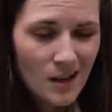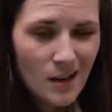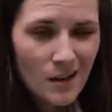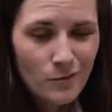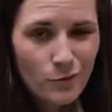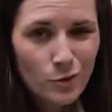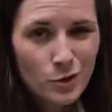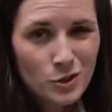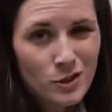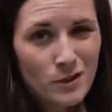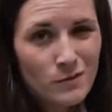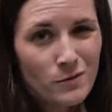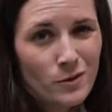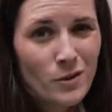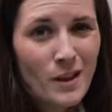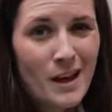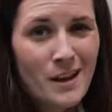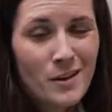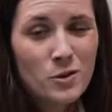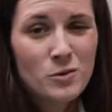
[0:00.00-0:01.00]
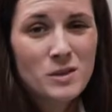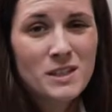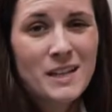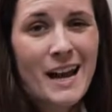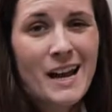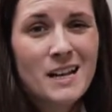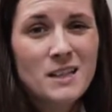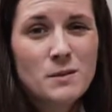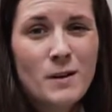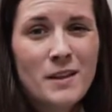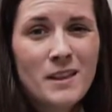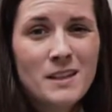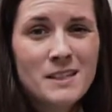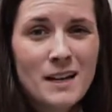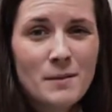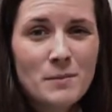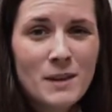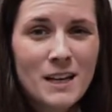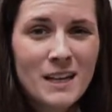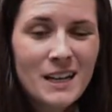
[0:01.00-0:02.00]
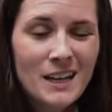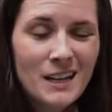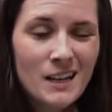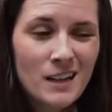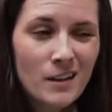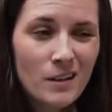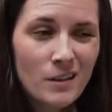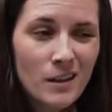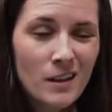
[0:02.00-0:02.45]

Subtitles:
Unfortunately, for a lot of those cats, by the time they get here,